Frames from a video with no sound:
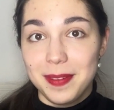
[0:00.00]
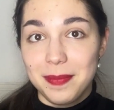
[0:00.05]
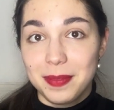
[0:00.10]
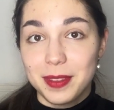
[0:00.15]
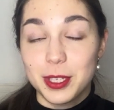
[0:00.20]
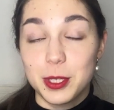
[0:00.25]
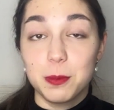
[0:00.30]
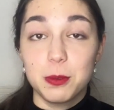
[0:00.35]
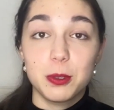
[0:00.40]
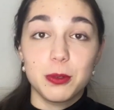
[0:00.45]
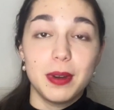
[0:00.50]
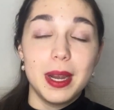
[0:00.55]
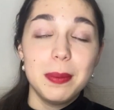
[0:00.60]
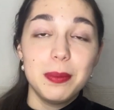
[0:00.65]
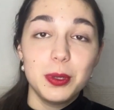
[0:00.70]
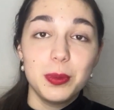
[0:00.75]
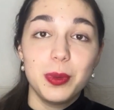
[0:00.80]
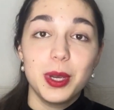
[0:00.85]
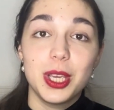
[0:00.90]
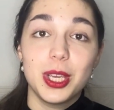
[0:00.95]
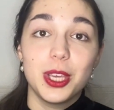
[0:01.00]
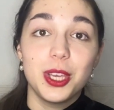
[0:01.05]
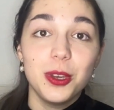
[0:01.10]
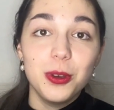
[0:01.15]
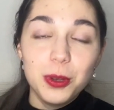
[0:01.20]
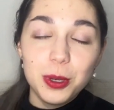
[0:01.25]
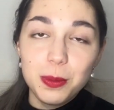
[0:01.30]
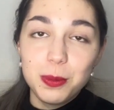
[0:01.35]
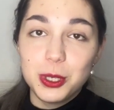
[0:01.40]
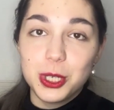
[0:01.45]
Subscribe to my
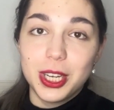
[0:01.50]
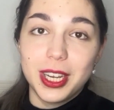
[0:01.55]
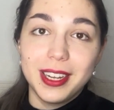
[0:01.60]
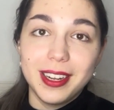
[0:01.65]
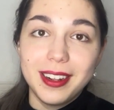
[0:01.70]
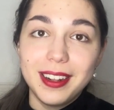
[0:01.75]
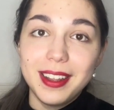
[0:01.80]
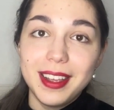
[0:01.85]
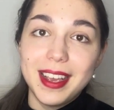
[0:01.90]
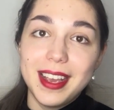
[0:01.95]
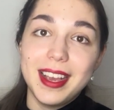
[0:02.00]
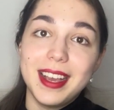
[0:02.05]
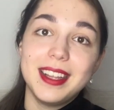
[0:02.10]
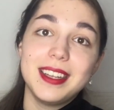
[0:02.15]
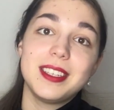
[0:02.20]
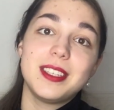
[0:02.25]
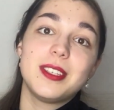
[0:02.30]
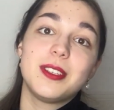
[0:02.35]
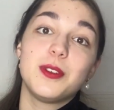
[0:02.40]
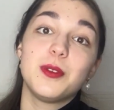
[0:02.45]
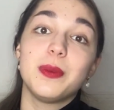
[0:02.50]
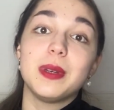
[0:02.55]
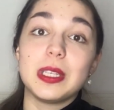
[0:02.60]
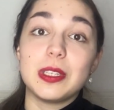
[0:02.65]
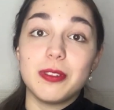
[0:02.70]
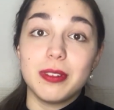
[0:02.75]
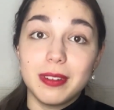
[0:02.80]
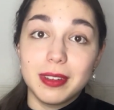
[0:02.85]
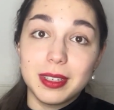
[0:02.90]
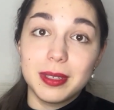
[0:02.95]
YouTube channel and to my
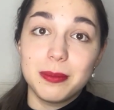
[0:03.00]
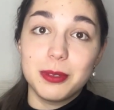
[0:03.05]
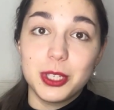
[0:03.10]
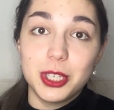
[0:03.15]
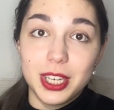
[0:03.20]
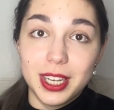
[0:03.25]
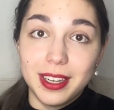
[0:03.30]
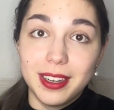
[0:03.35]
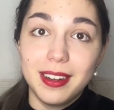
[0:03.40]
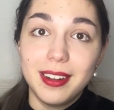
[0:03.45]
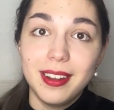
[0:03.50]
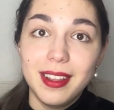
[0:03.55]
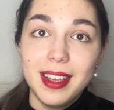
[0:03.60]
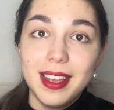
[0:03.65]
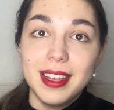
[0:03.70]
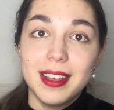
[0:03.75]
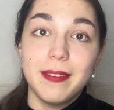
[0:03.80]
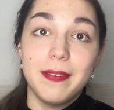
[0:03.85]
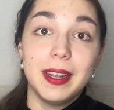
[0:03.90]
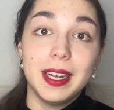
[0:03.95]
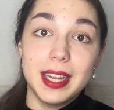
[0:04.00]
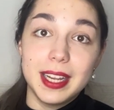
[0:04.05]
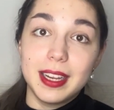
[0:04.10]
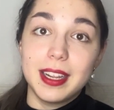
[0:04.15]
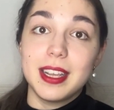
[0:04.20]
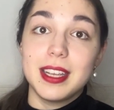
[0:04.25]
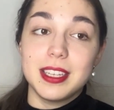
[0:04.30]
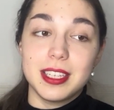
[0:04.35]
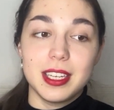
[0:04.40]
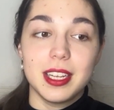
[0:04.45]
Telegram channel. The link
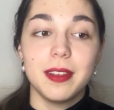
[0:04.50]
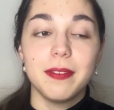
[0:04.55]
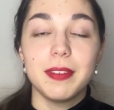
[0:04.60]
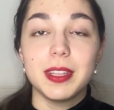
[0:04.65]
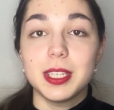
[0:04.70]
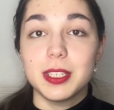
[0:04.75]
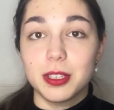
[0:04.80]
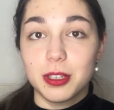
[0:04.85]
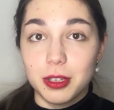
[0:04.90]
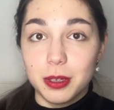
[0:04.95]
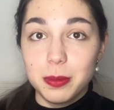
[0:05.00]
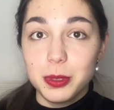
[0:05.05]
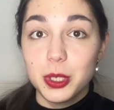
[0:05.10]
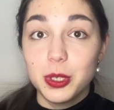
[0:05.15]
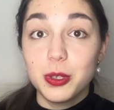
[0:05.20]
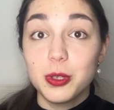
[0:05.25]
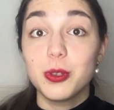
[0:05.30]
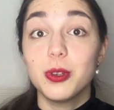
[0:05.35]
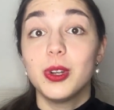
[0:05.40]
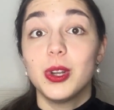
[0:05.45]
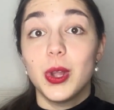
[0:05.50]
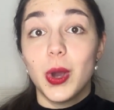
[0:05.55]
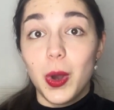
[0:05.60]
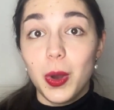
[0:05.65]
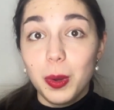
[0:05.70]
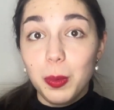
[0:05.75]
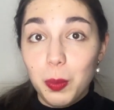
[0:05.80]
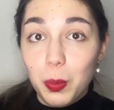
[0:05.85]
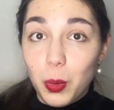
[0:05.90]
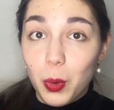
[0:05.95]
is in the description to learn
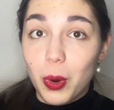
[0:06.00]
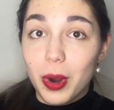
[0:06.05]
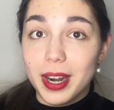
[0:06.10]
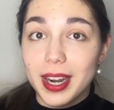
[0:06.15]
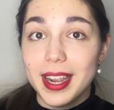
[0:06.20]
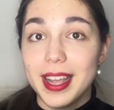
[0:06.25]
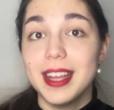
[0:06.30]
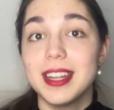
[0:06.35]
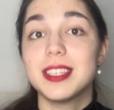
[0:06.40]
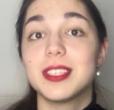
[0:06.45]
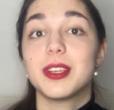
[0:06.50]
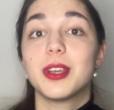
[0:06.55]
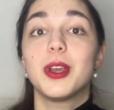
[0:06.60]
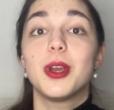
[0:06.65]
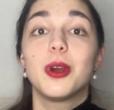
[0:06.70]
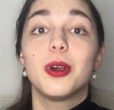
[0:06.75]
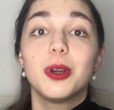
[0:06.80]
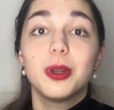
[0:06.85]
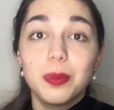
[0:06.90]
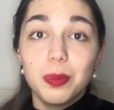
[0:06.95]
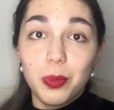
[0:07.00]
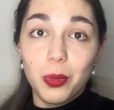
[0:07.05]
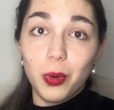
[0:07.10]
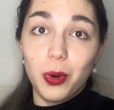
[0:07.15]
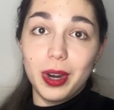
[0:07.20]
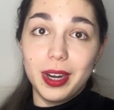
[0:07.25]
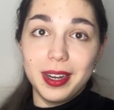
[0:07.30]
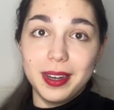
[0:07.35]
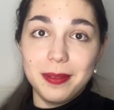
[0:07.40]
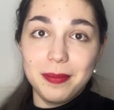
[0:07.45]
more and earn more.
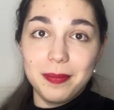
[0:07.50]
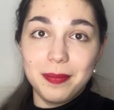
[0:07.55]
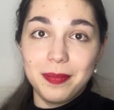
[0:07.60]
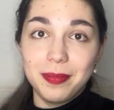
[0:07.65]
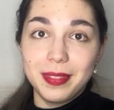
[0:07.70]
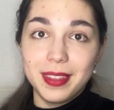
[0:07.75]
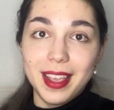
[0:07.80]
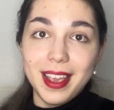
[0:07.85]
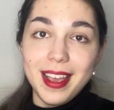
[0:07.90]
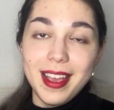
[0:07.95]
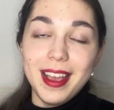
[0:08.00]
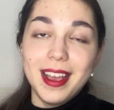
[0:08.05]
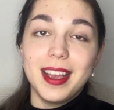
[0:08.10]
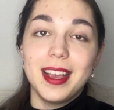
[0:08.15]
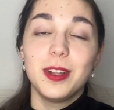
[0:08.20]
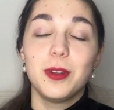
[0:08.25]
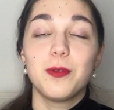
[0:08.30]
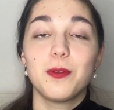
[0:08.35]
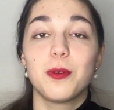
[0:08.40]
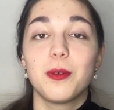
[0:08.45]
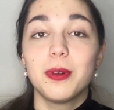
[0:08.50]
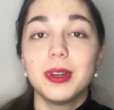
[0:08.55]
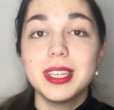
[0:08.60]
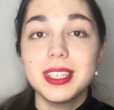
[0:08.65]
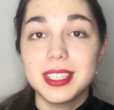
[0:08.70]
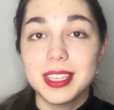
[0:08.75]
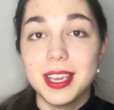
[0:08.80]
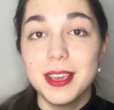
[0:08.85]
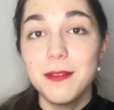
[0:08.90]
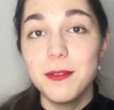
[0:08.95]
And of course,
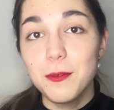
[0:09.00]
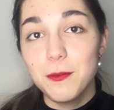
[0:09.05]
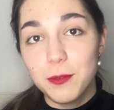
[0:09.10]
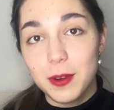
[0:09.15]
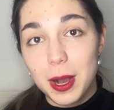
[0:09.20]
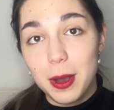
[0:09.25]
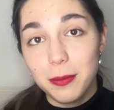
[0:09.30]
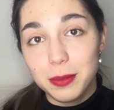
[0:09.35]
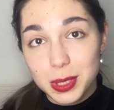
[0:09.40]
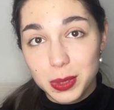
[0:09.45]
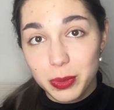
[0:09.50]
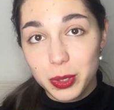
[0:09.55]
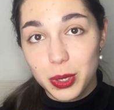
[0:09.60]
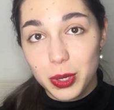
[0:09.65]
if you found this video